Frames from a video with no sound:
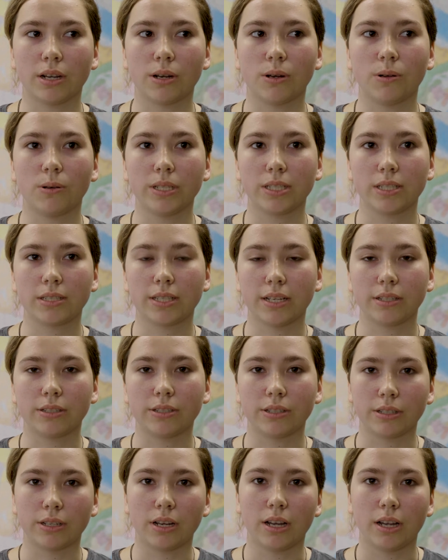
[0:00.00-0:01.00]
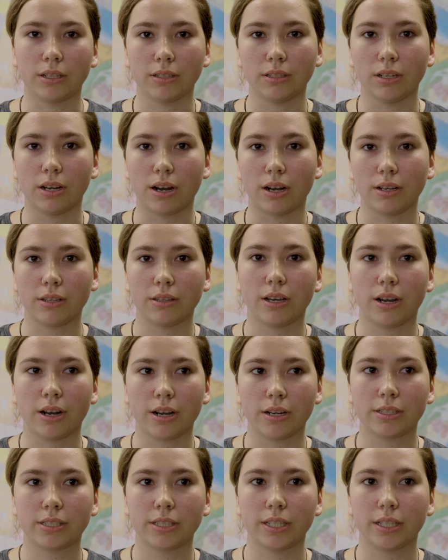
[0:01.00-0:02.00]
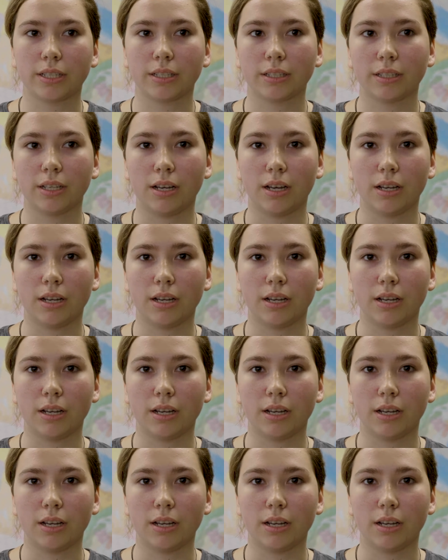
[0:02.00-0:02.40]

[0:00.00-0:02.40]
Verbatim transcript: are always centered on the Arctic,